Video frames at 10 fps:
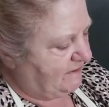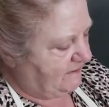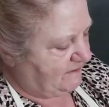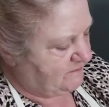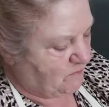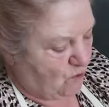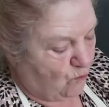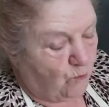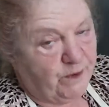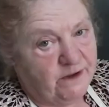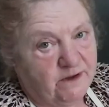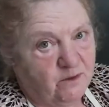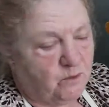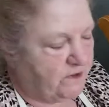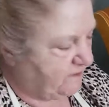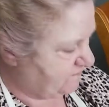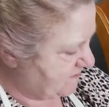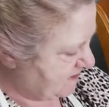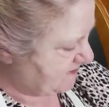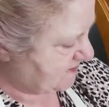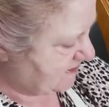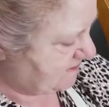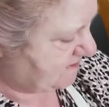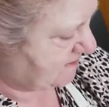I'm hoping that one of my sons